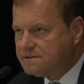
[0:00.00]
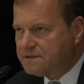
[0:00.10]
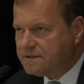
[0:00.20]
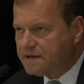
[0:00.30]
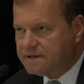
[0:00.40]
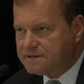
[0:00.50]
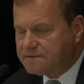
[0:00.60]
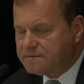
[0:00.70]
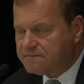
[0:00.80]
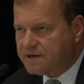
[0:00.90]
in the
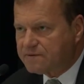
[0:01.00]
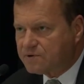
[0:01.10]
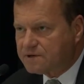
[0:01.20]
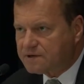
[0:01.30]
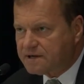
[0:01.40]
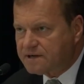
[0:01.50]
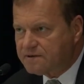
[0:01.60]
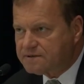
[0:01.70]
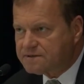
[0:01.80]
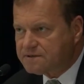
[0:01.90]
anti-mine work, and
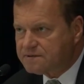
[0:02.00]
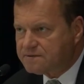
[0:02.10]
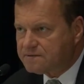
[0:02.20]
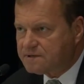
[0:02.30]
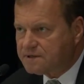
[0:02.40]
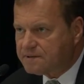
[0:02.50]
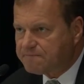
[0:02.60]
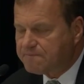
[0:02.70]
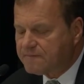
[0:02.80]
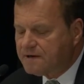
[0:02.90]
also,
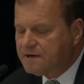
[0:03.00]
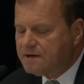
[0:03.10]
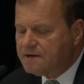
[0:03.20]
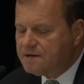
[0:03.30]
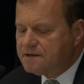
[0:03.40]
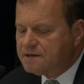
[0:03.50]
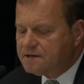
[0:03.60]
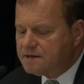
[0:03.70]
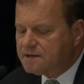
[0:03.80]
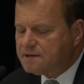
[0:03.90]

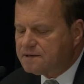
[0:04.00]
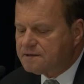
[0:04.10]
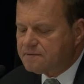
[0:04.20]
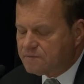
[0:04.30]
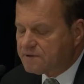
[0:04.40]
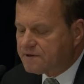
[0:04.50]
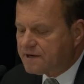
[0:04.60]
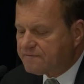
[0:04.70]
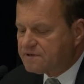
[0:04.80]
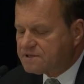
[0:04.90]
the
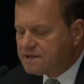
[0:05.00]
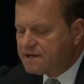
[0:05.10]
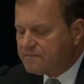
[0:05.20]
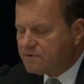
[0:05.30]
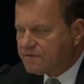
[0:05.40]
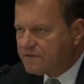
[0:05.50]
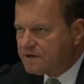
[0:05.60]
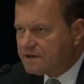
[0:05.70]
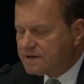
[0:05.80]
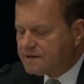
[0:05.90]
night vision lab with
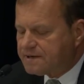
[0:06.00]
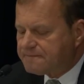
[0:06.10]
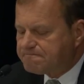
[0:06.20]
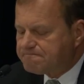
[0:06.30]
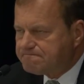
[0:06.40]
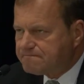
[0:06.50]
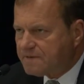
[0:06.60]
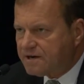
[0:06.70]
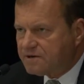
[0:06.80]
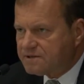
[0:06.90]
the
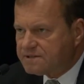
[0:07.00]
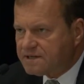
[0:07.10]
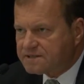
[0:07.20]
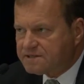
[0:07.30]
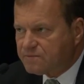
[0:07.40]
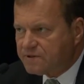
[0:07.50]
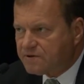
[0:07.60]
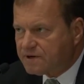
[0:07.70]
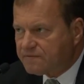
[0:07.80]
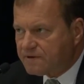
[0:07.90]
IR detection. We
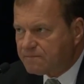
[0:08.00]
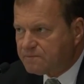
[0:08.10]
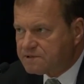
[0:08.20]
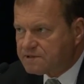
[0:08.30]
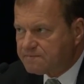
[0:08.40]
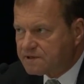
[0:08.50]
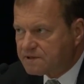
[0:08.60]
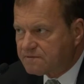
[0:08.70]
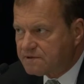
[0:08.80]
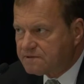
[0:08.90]
thought if they put something in
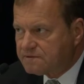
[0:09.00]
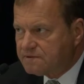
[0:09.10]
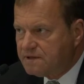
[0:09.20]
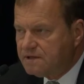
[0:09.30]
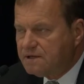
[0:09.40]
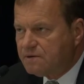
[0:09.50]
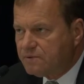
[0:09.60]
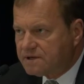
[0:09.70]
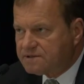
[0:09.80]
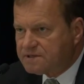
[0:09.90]
the road,
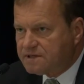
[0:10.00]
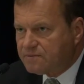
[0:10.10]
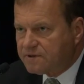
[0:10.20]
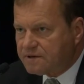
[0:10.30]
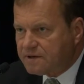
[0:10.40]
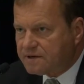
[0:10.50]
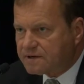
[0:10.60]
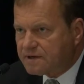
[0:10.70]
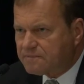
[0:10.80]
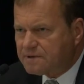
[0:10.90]
we could see it with an IR
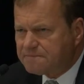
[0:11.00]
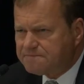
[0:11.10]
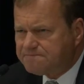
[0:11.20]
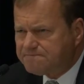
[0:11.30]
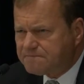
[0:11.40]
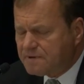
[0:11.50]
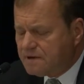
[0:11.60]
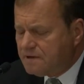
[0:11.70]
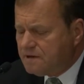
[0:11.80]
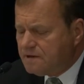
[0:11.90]
camera.
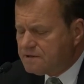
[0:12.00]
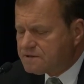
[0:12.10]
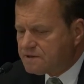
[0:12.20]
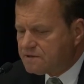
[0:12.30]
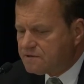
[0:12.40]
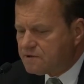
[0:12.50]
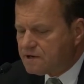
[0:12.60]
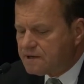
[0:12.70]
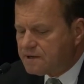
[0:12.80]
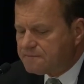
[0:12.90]

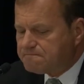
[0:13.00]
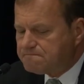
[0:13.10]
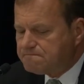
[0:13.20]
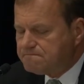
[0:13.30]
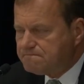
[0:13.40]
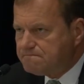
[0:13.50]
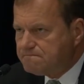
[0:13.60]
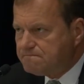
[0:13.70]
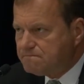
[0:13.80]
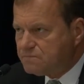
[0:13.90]
So
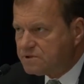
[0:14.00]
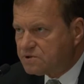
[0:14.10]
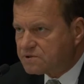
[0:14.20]
we